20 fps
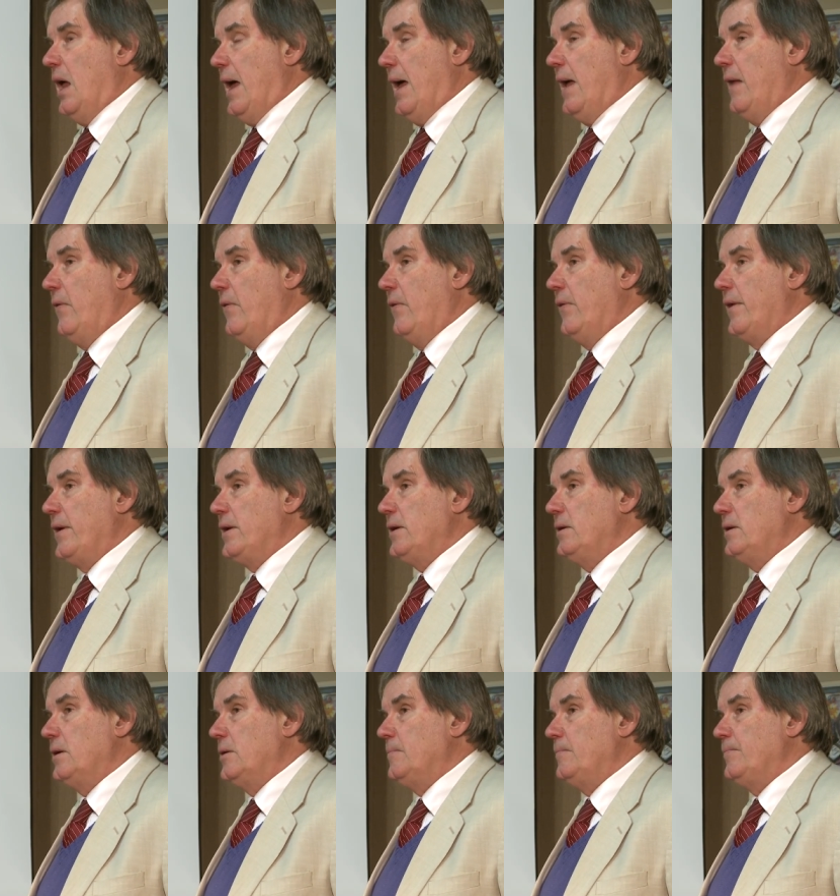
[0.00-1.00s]
And
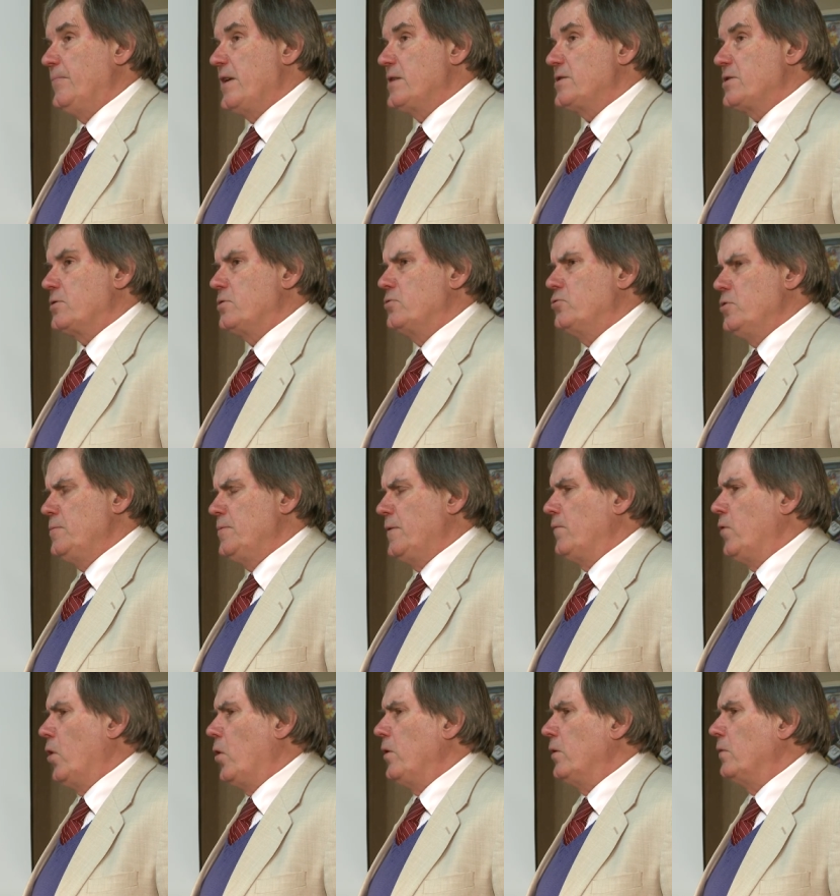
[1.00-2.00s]
they, um, there's a group
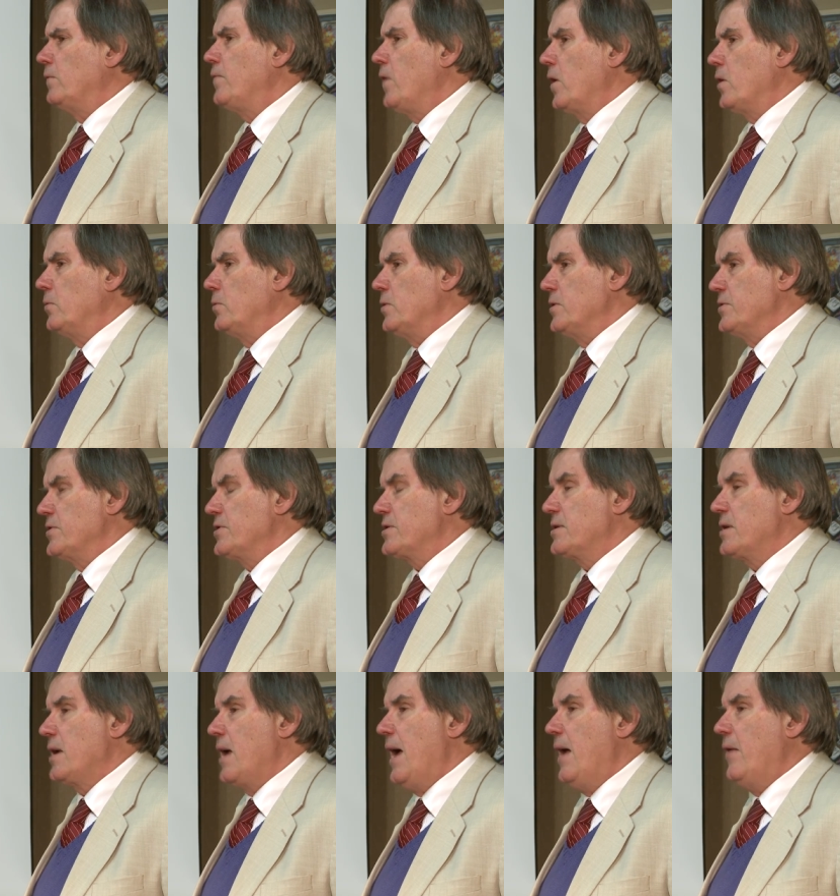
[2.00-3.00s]
of loyal
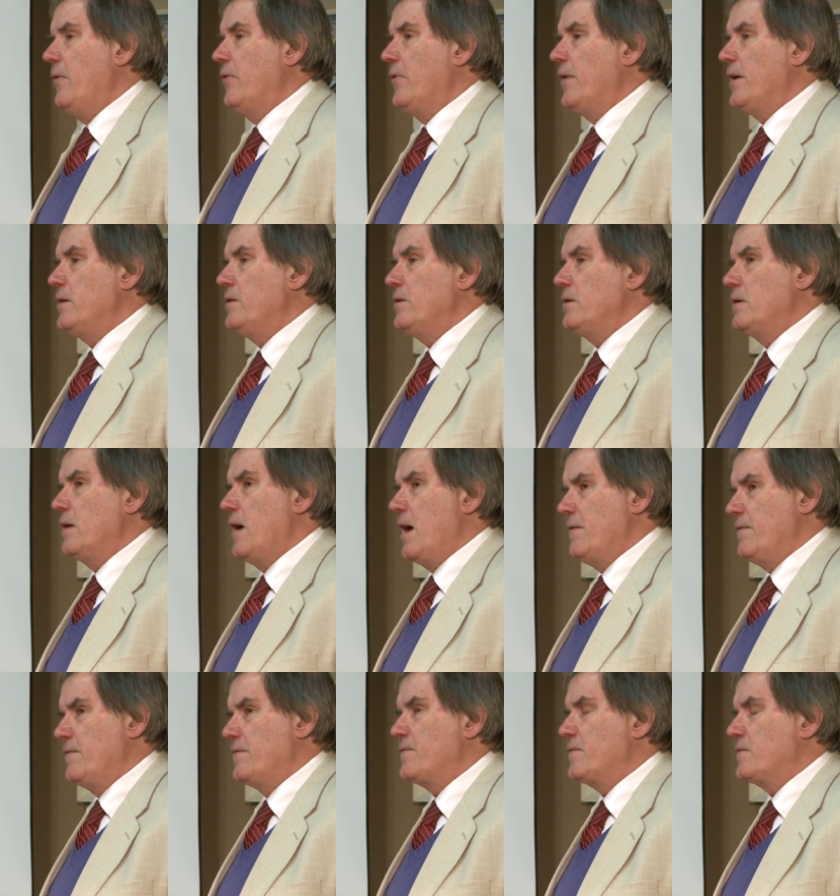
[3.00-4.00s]
followers, and they
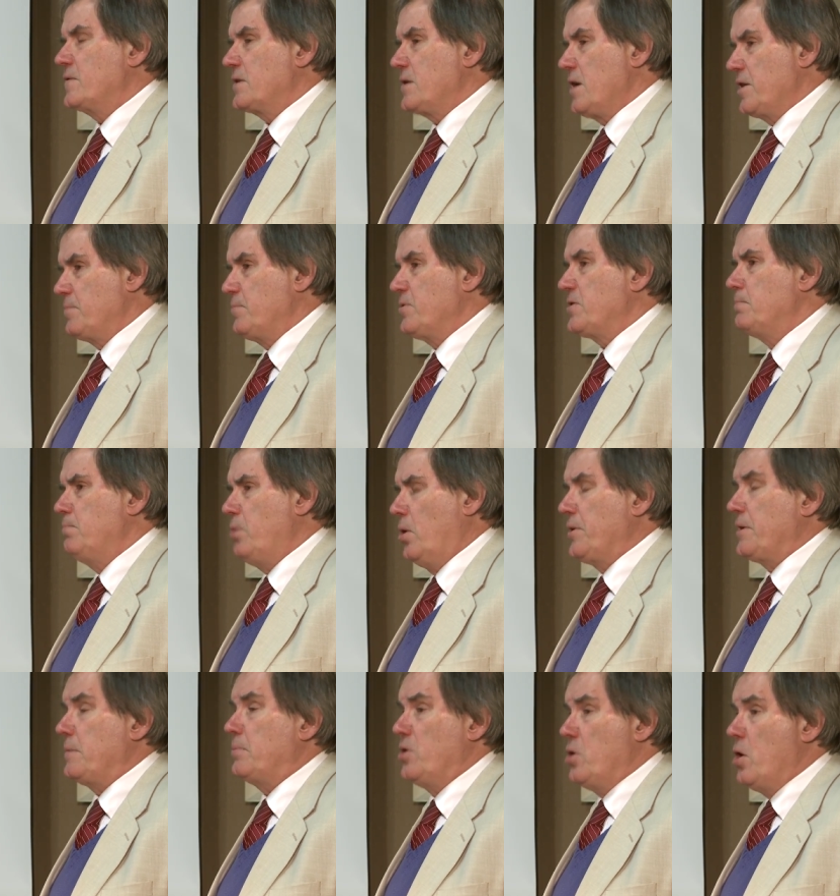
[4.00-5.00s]
have Cuthbert's
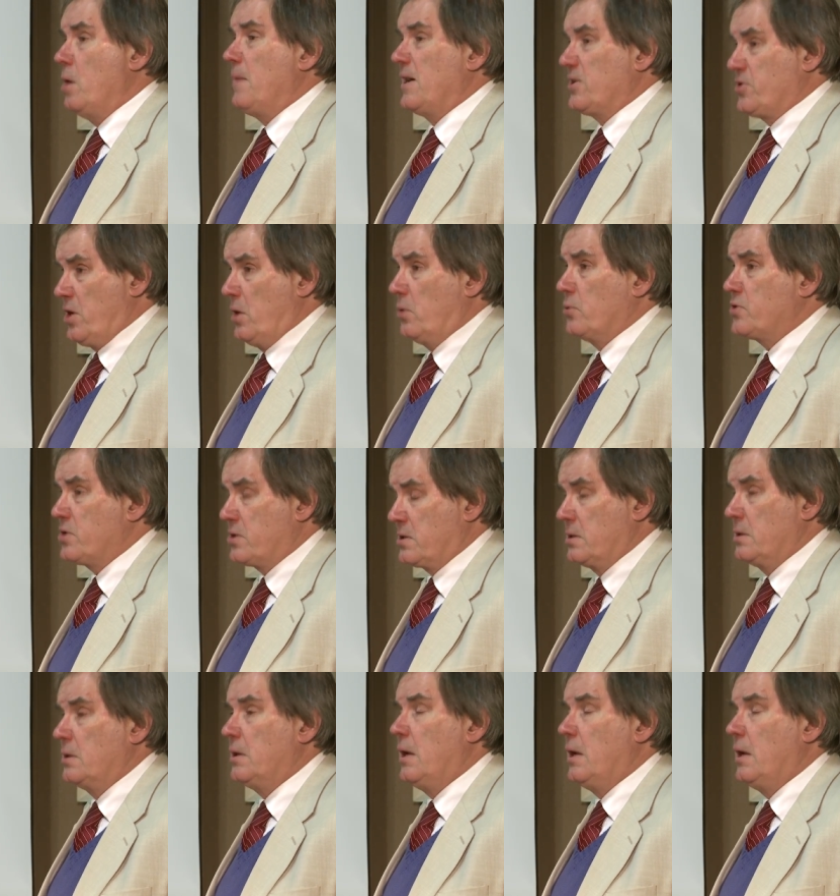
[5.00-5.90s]
body, but not much else.